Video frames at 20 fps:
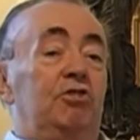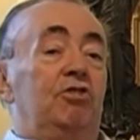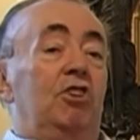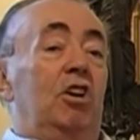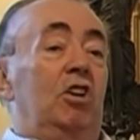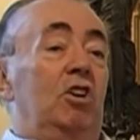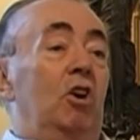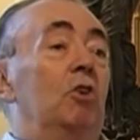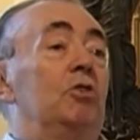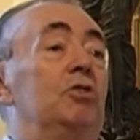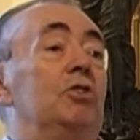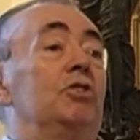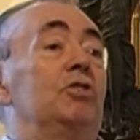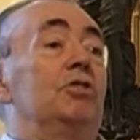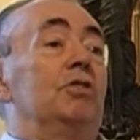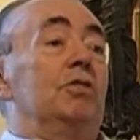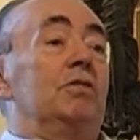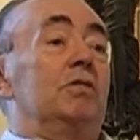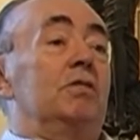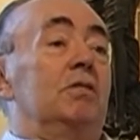our
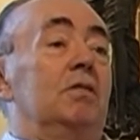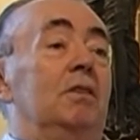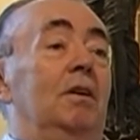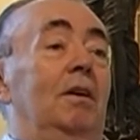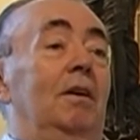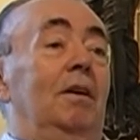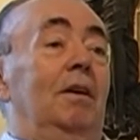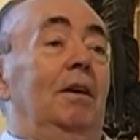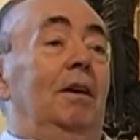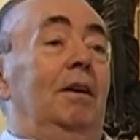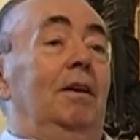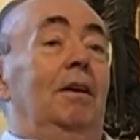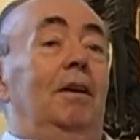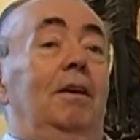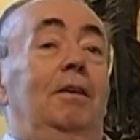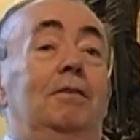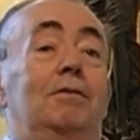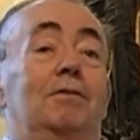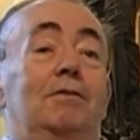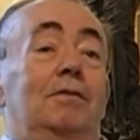consciousness
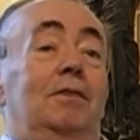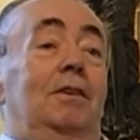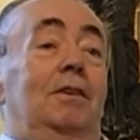is